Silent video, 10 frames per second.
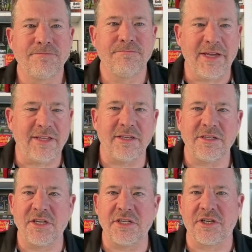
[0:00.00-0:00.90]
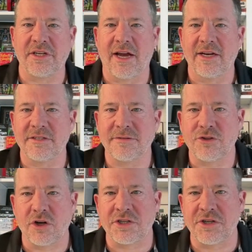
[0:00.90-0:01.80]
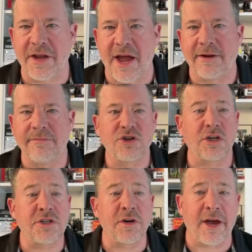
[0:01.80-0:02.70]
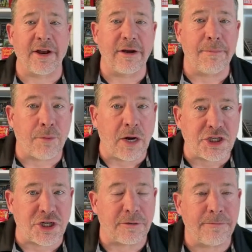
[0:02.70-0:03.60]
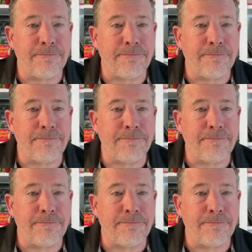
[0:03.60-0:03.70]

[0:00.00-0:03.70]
Make the decision, guys. Trust your gut. Trust your gut under pressure.